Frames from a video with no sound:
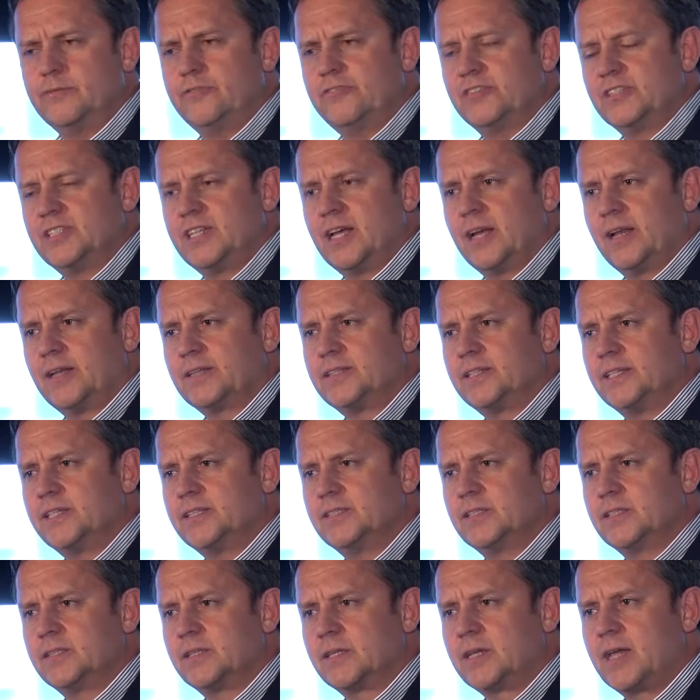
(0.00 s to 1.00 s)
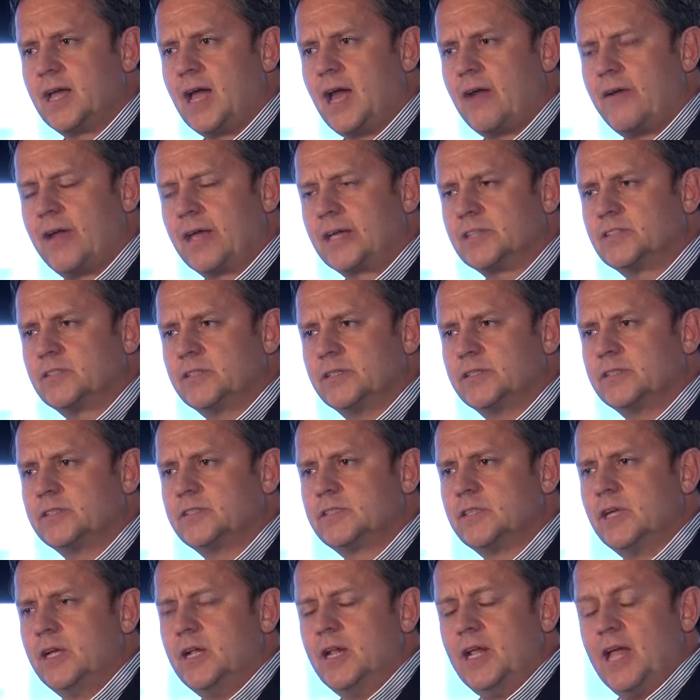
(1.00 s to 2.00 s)
fatalities and car
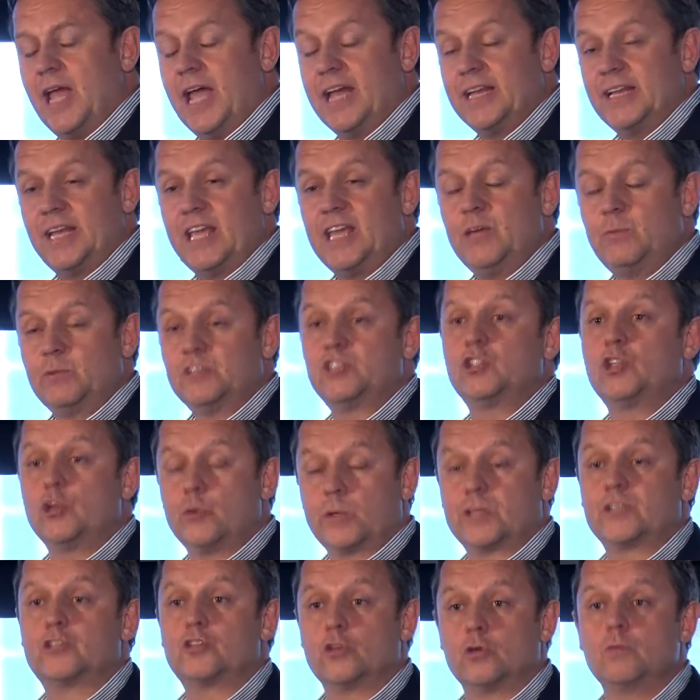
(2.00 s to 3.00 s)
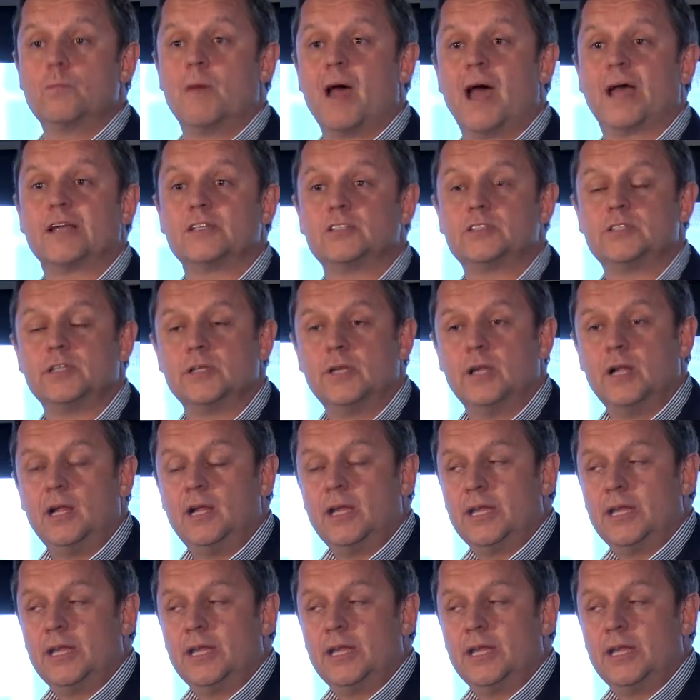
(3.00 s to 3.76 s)
accidents, and he was doing too much,